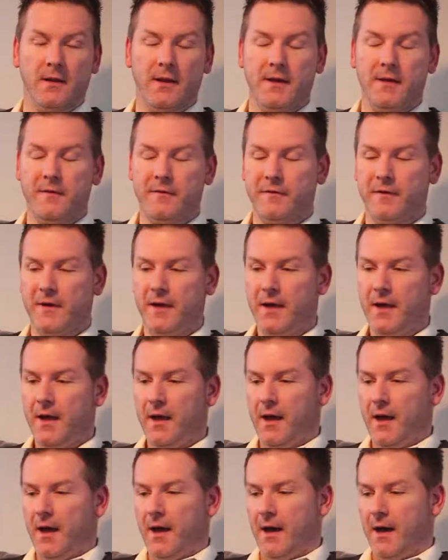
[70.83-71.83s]
of Life.
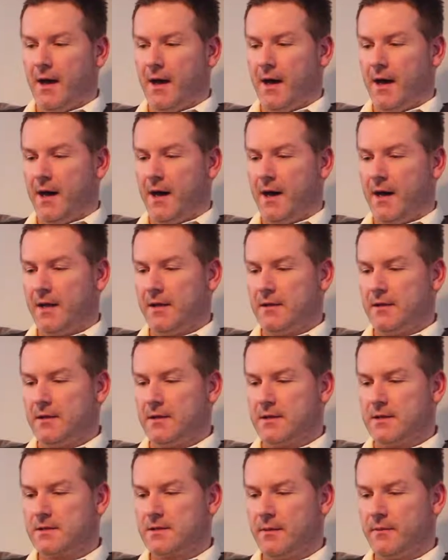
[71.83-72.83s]

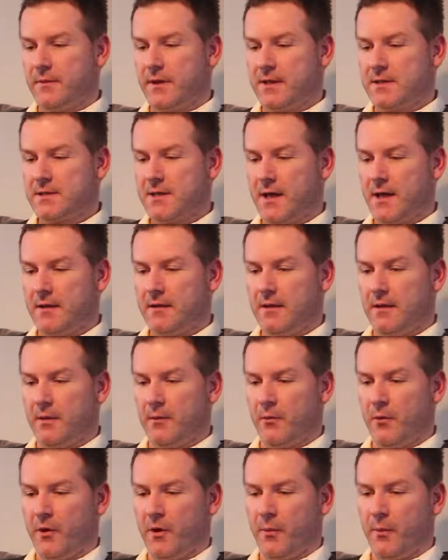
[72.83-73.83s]
And somebody said that
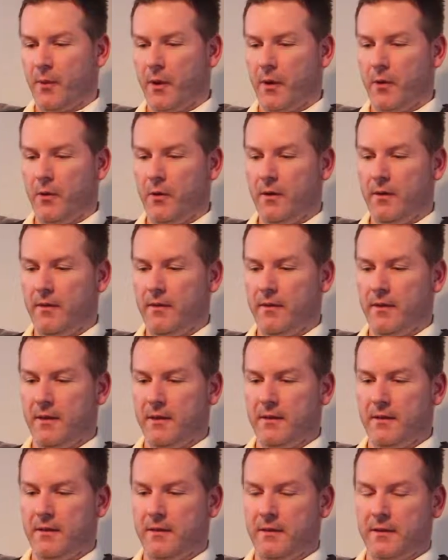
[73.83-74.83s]
they were on about
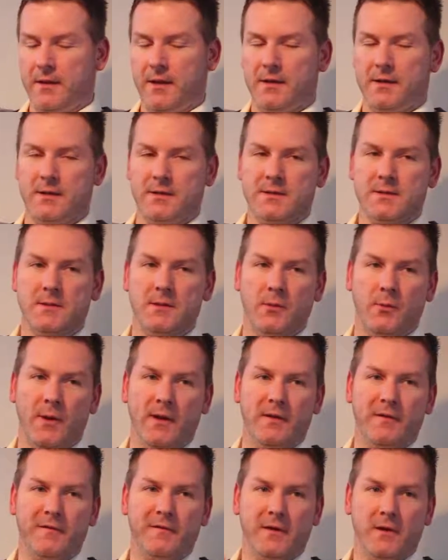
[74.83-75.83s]
the kind of the
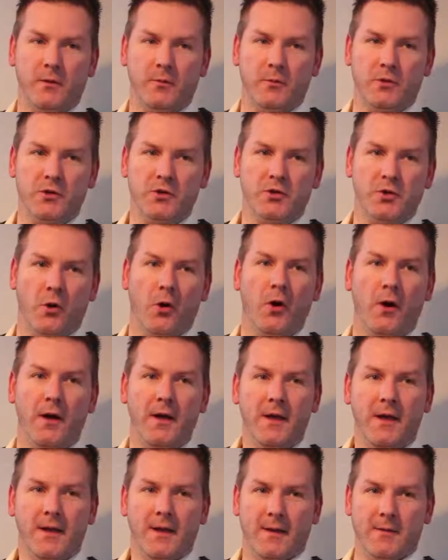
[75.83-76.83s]
way the film was
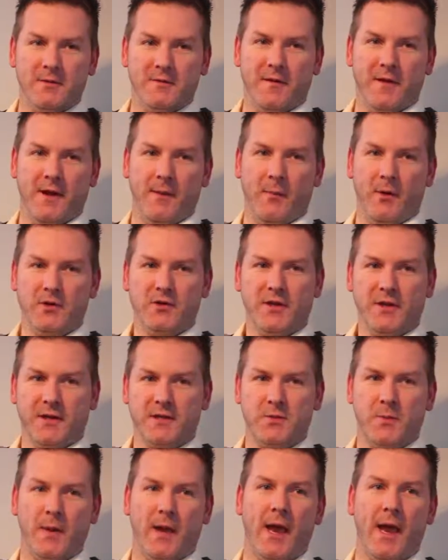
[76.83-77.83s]
shot. It was very much like a
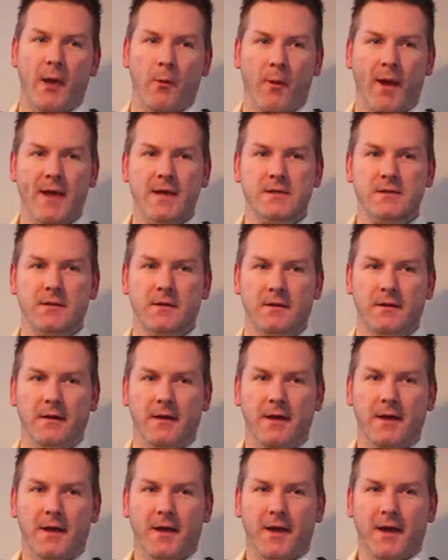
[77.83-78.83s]
spaghetti western,
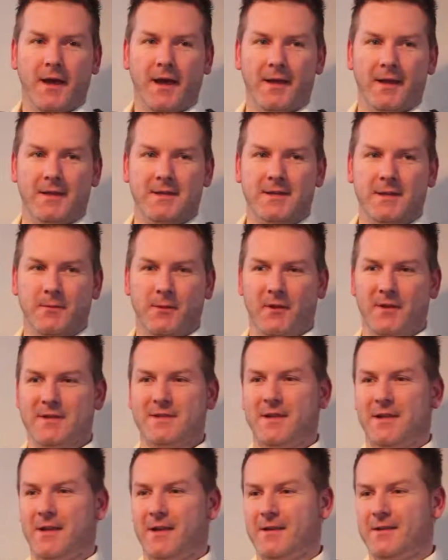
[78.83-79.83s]
and I said, well,
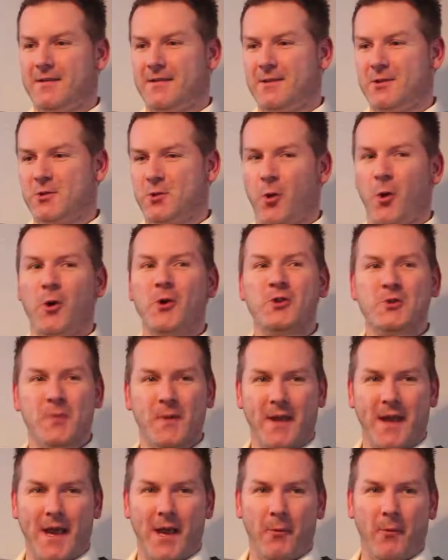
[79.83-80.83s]
it's like a Scottish
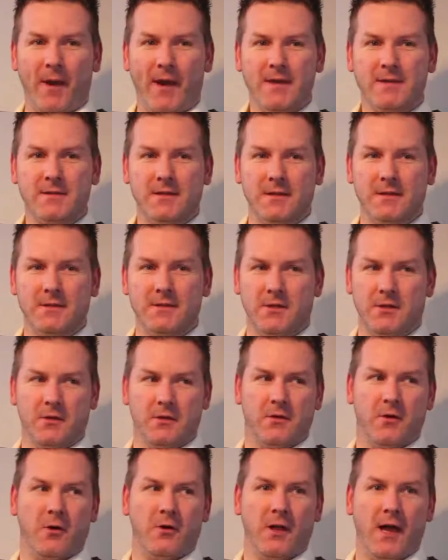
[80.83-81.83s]
spaghetti western. I said, you
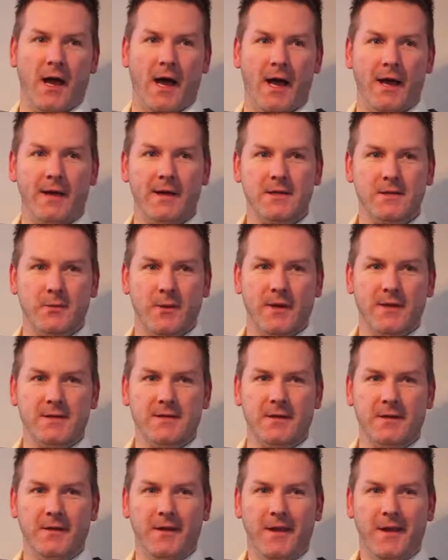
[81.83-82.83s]
could call it a haggis
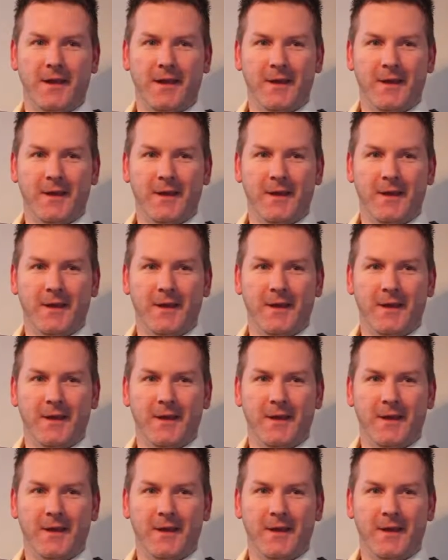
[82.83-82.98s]
western.